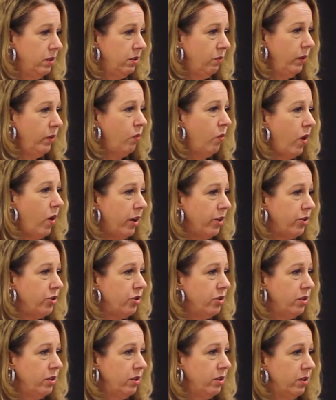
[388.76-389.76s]
We
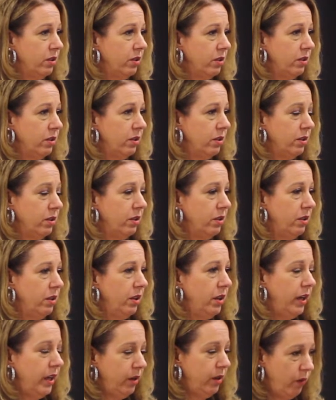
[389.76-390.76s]
watched,
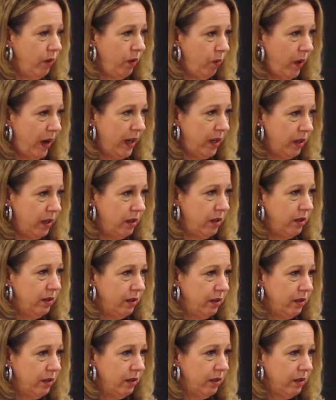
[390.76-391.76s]
and we waited,
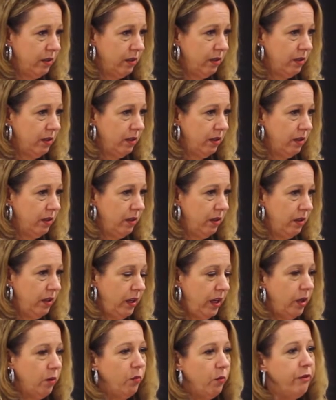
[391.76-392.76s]

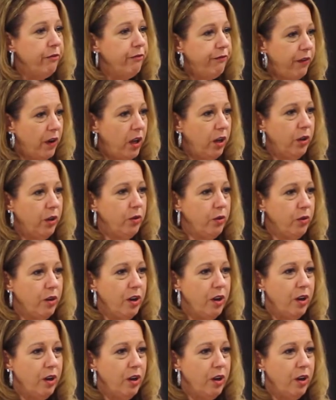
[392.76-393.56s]
and we followed